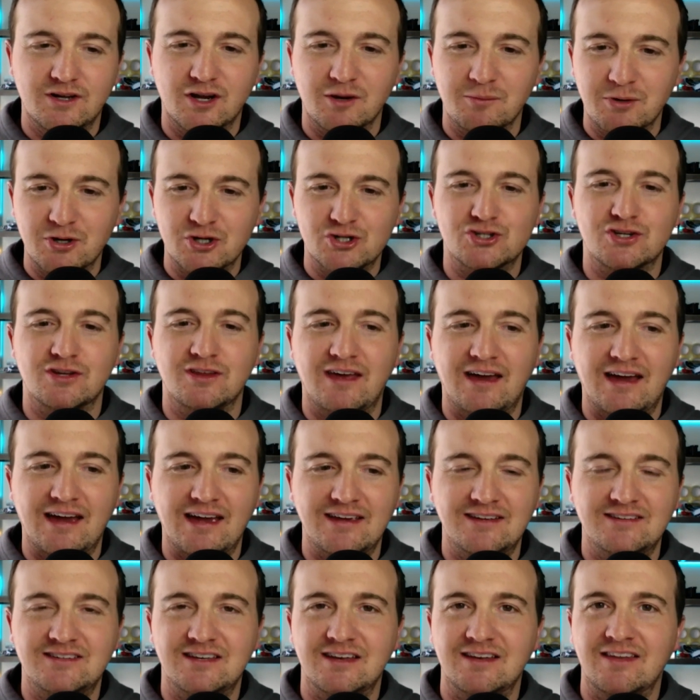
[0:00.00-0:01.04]

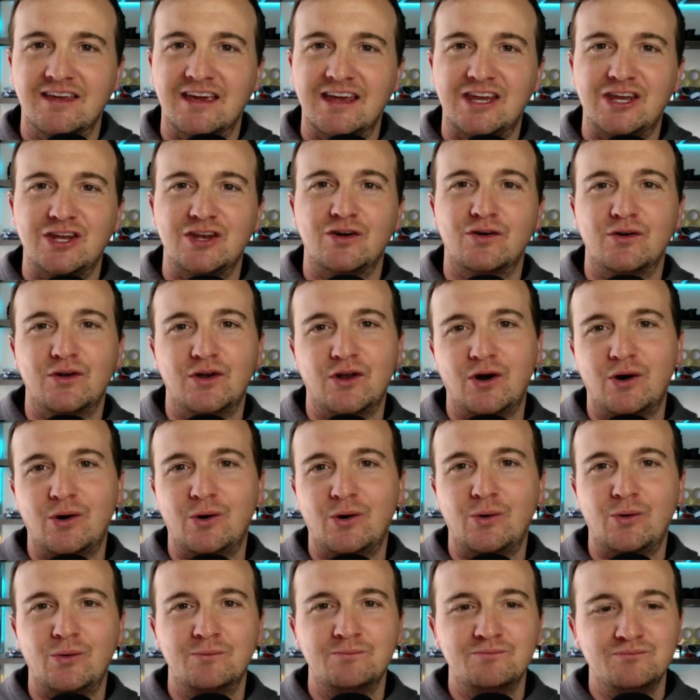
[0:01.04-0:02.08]
commercialized and like, you don't
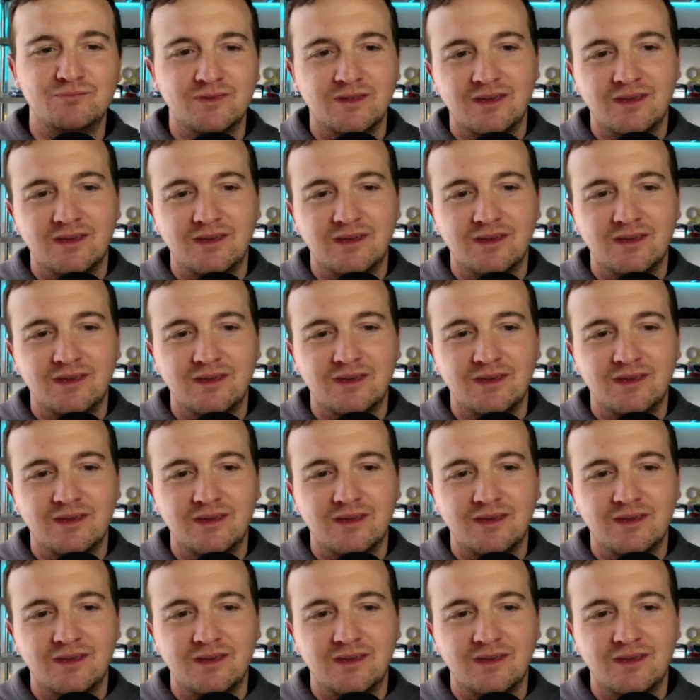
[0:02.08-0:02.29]
know